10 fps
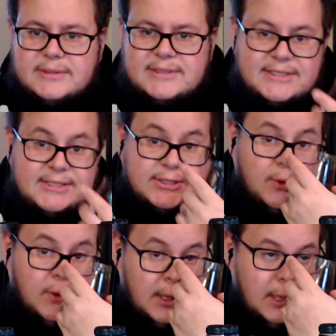So
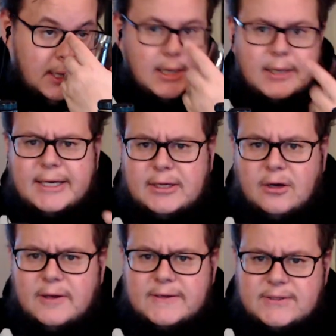getting all
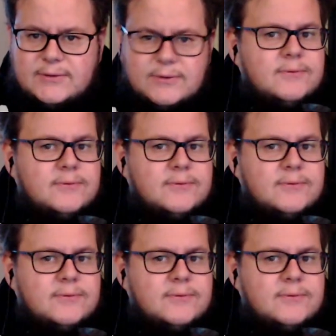these new